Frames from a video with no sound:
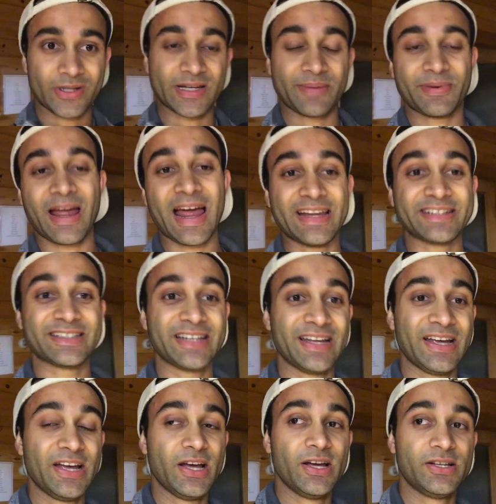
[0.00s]
What's up, guys?
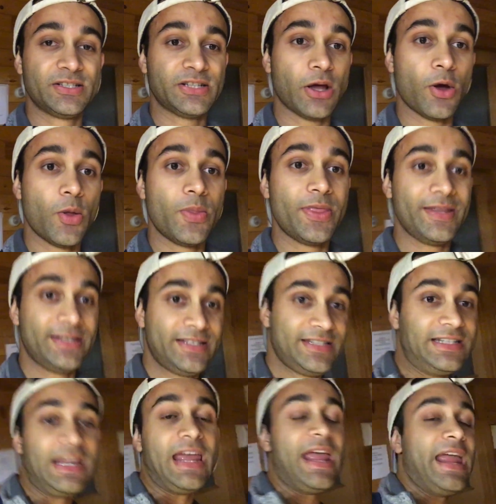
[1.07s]
So the
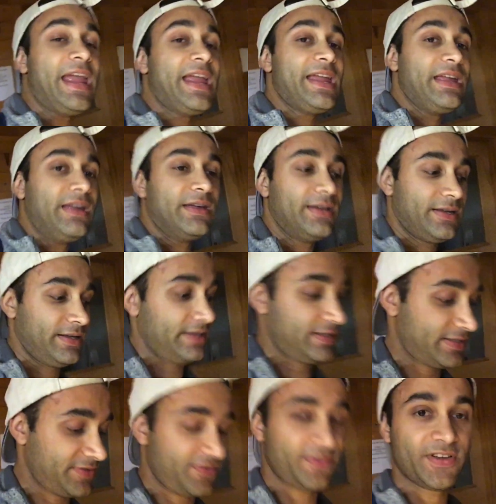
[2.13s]
day
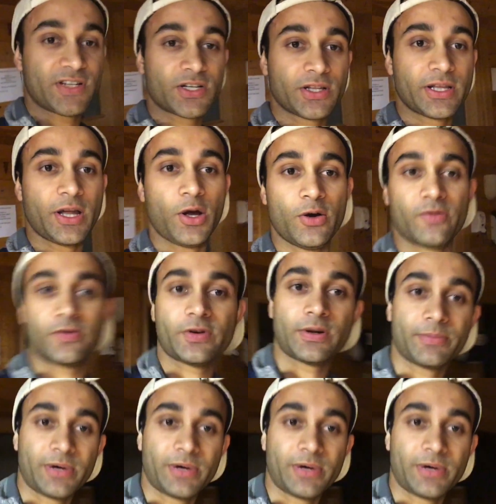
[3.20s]
is officially over.